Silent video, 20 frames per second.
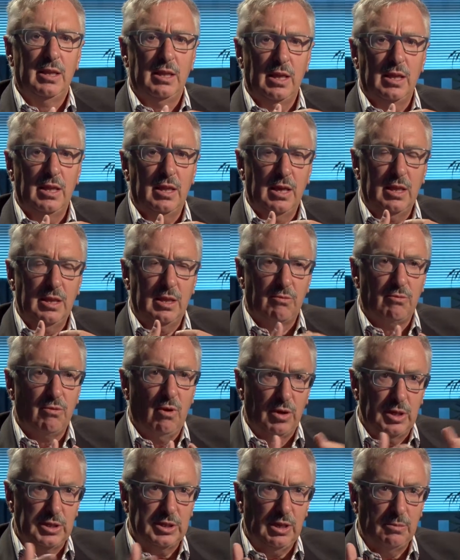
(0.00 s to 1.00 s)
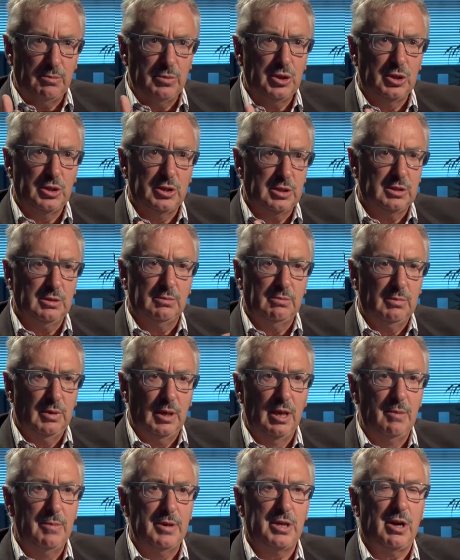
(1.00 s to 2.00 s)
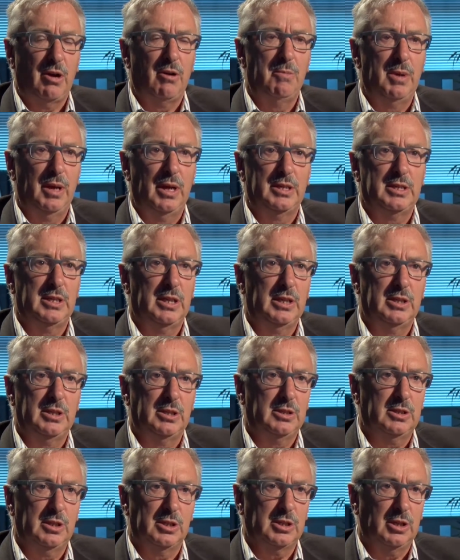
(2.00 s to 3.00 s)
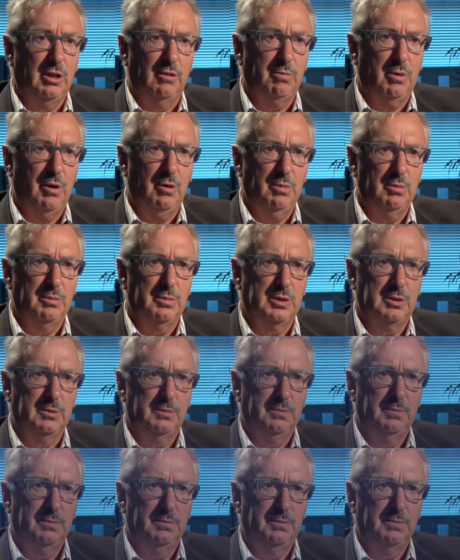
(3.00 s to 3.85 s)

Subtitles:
that the wrong assumptions limit our ability to solve problems.